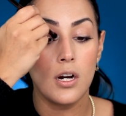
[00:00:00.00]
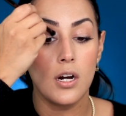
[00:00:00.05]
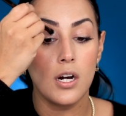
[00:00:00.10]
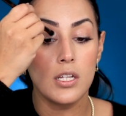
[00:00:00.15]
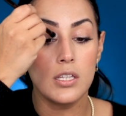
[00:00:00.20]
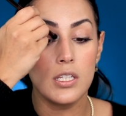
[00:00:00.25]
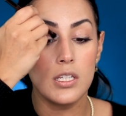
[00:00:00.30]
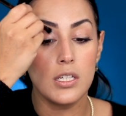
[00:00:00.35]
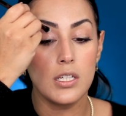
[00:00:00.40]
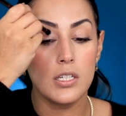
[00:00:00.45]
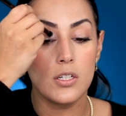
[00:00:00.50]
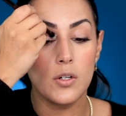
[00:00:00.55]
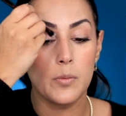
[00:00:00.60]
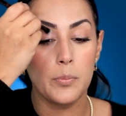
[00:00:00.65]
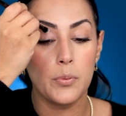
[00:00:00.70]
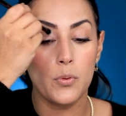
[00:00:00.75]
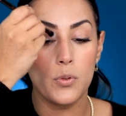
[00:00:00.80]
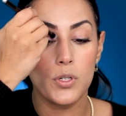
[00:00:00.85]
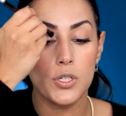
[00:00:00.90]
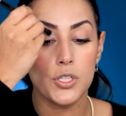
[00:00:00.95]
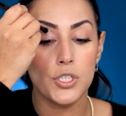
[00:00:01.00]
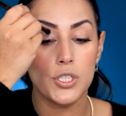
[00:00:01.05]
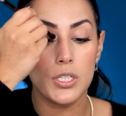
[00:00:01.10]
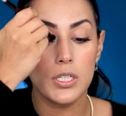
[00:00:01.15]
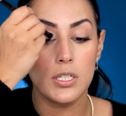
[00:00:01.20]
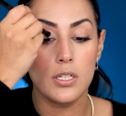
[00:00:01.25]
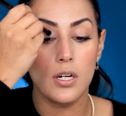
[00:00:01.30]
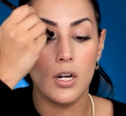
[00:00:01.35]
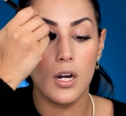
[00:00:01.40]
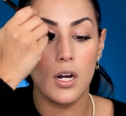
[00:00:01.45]
on the inner
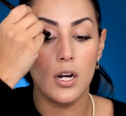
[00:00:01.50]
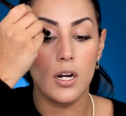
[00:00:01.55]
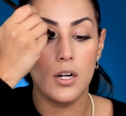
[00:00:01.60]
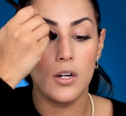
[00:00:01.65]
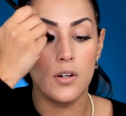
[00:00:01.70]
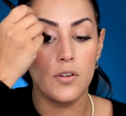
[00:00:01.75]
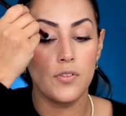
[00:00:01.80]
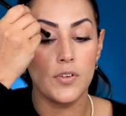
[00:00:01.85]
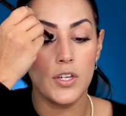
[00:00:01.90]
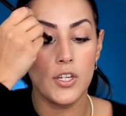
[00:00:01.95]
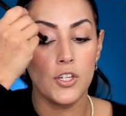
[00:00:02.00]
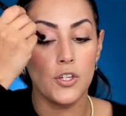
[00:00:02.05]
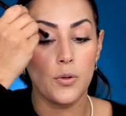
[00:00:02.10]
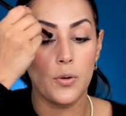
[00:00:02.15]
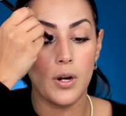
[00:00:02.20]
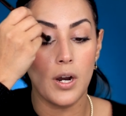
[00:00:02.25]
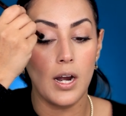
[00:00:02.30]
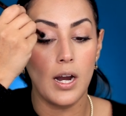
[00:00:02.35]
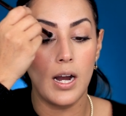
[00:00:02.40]
portion of your